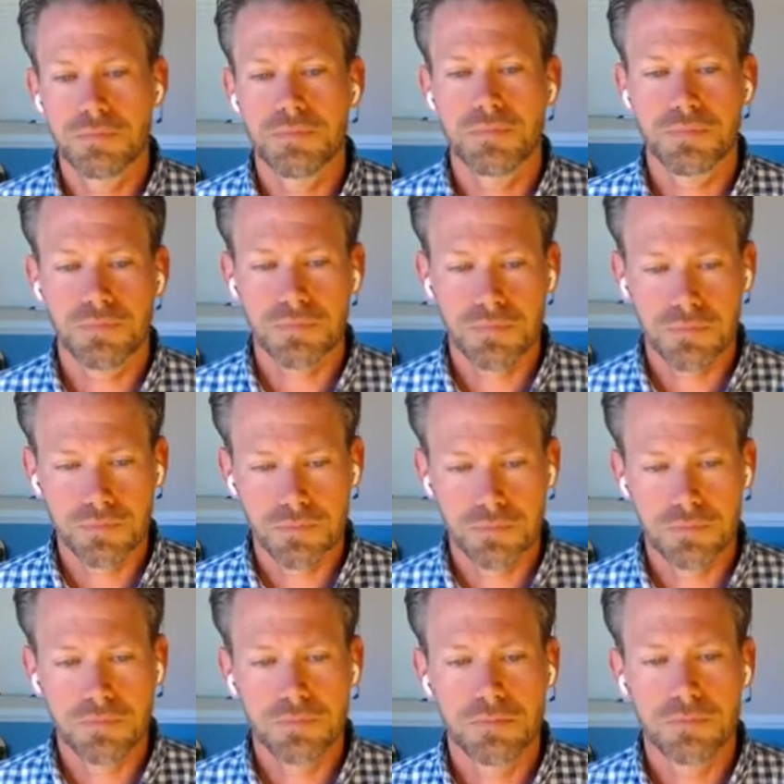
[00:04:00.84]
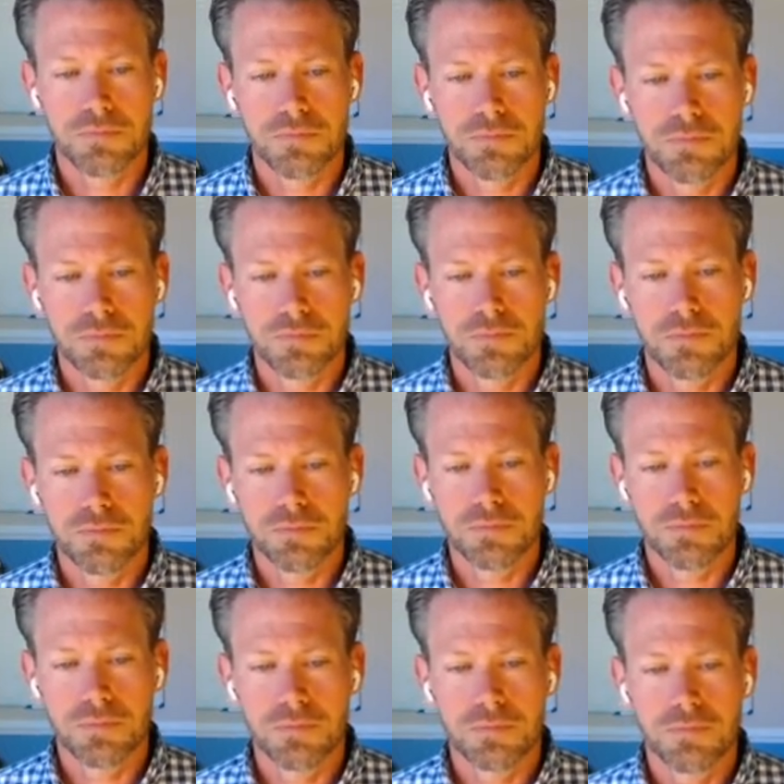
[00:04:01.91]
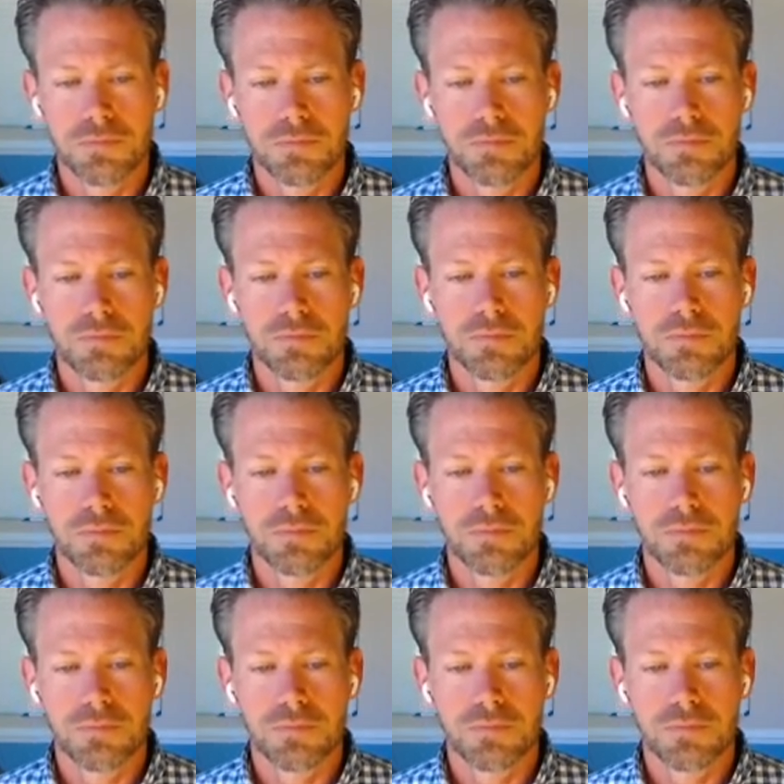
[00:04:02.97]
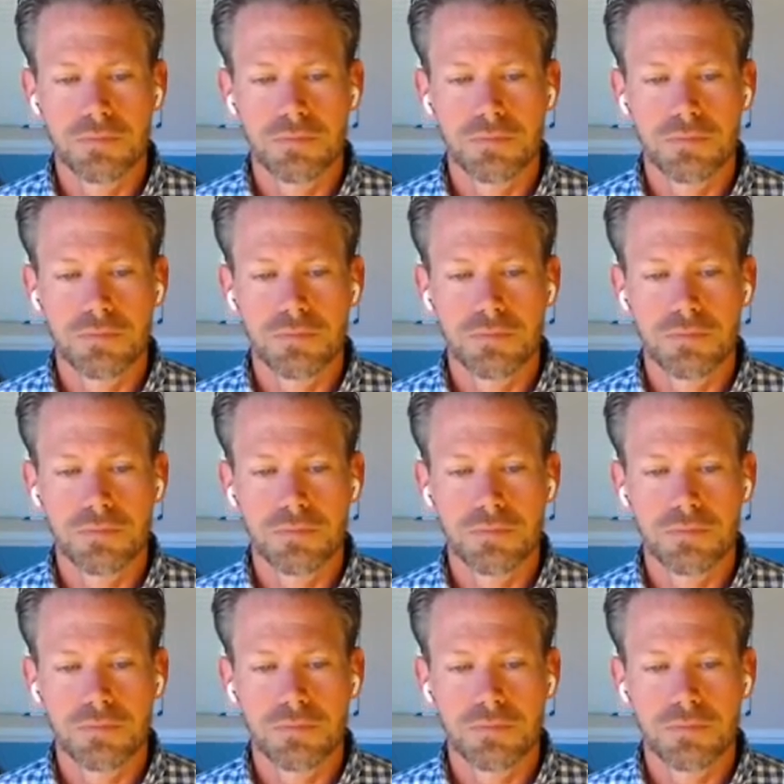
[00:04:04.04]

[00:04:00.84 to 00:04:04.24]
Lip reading: This person isn't speaking.